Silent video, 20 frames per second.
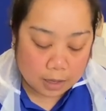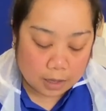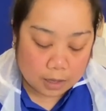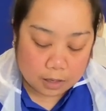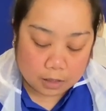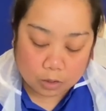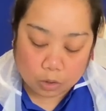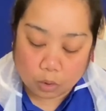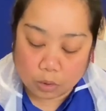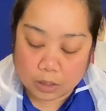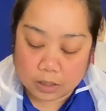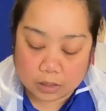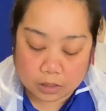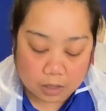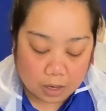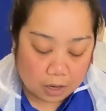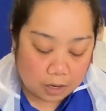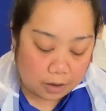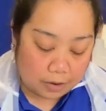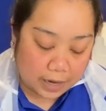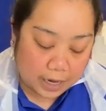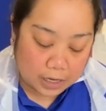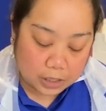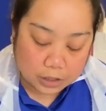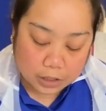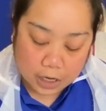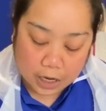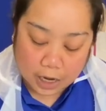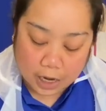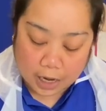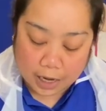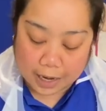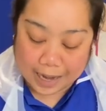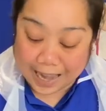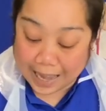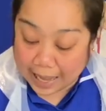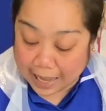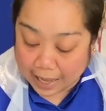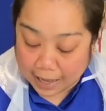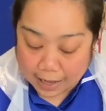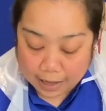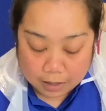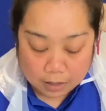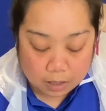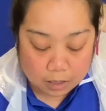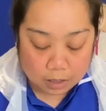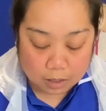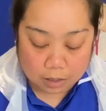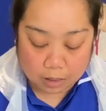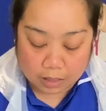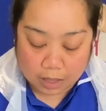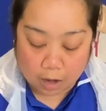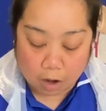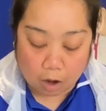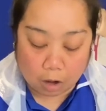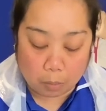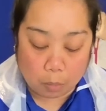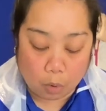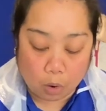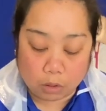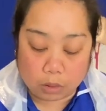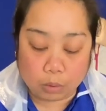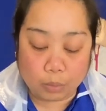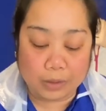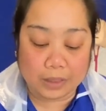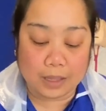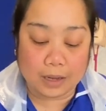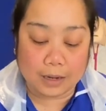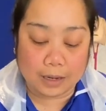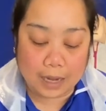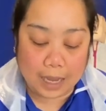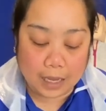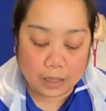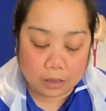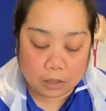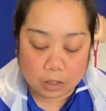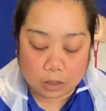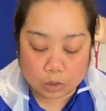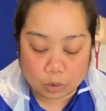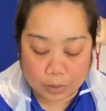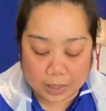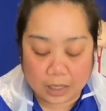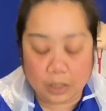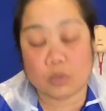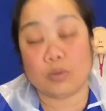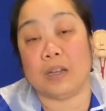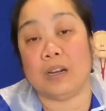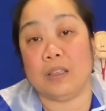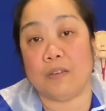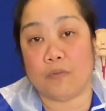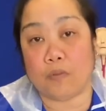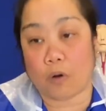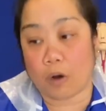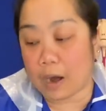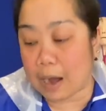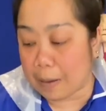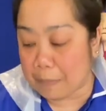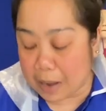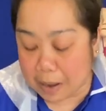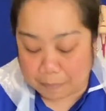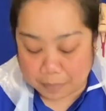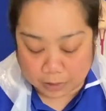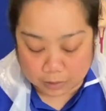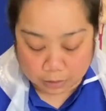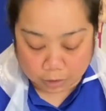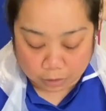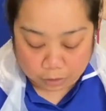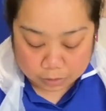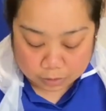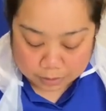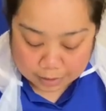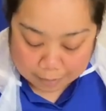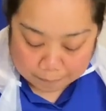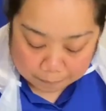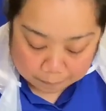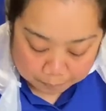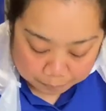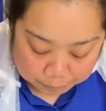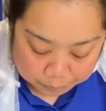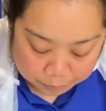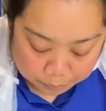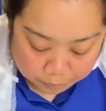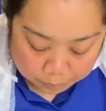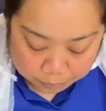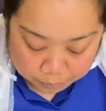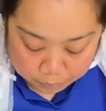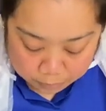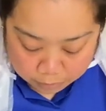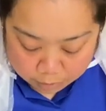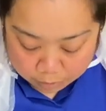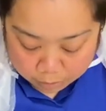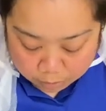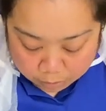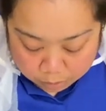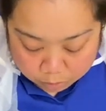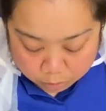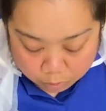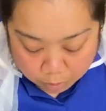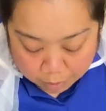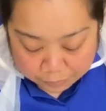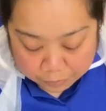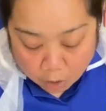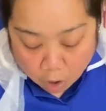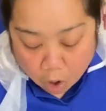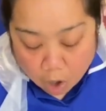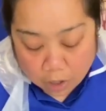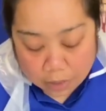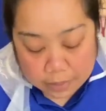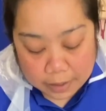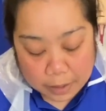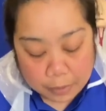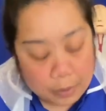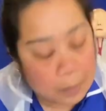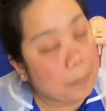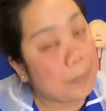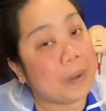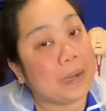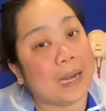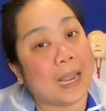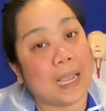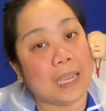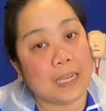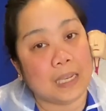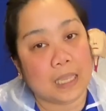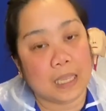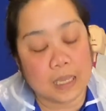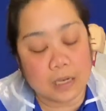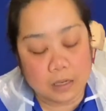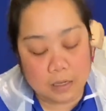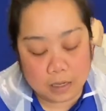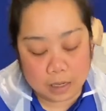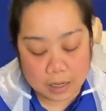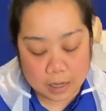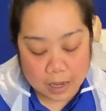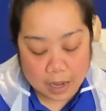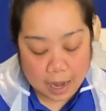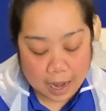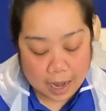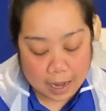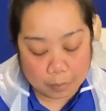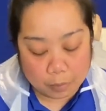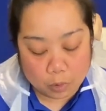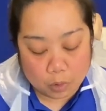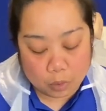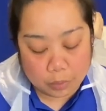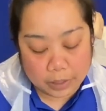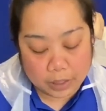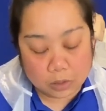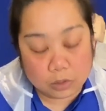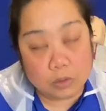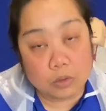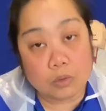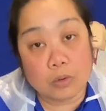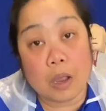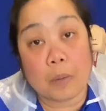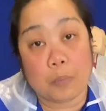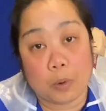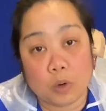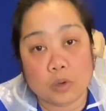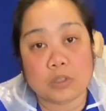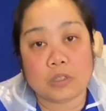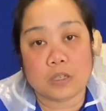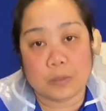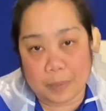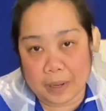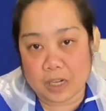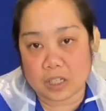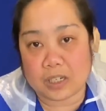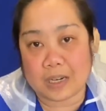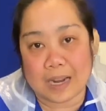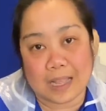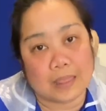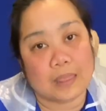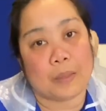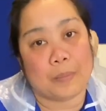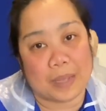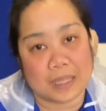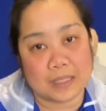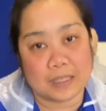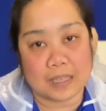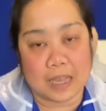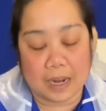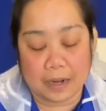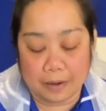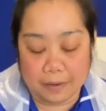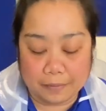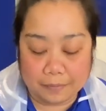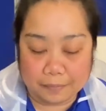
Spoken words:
No discoloration, and they are both within date 2024. I'm happy to use them. So I've got all the equipment I need. I'm going to approach the patient at the bedside.